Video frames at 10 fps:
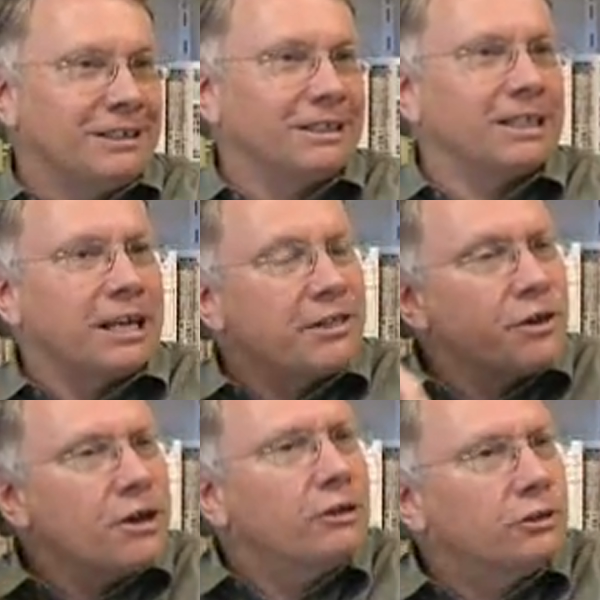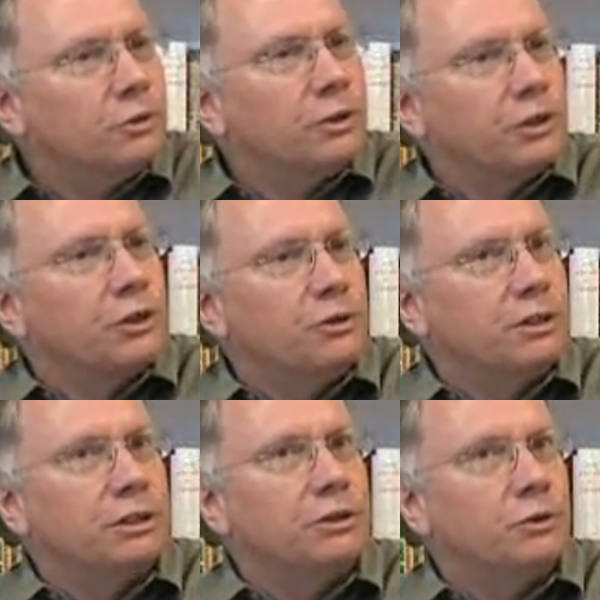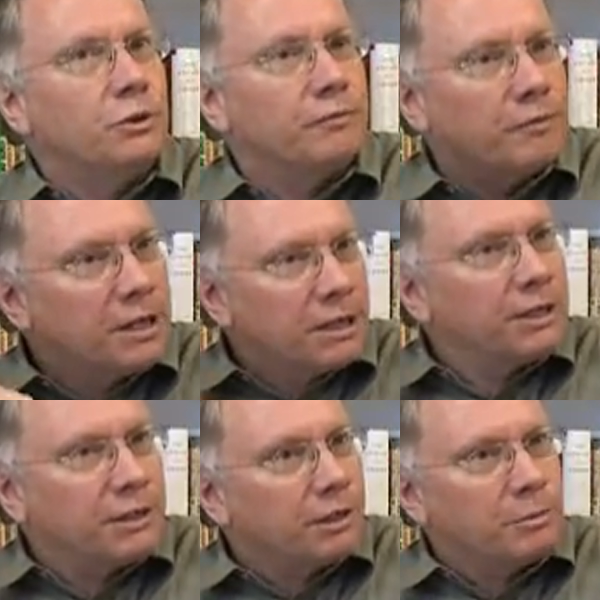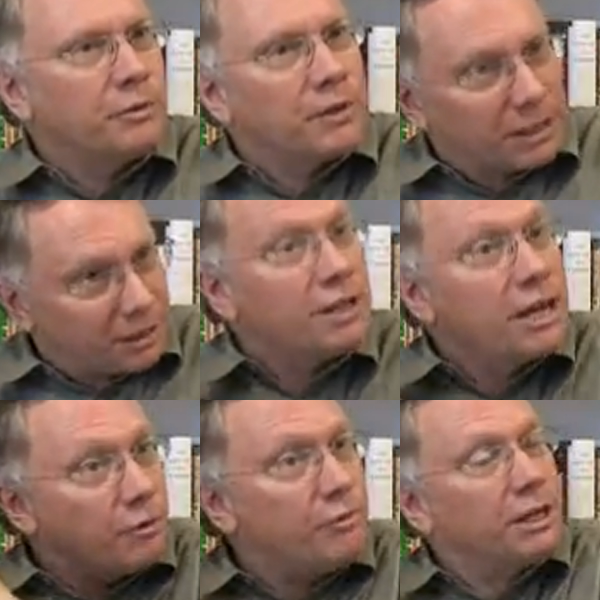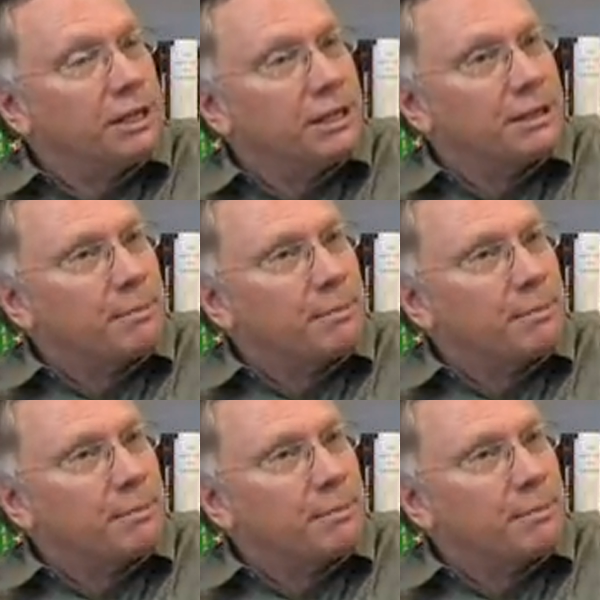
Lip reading: to saying those who are accusing you of terrible things, they're really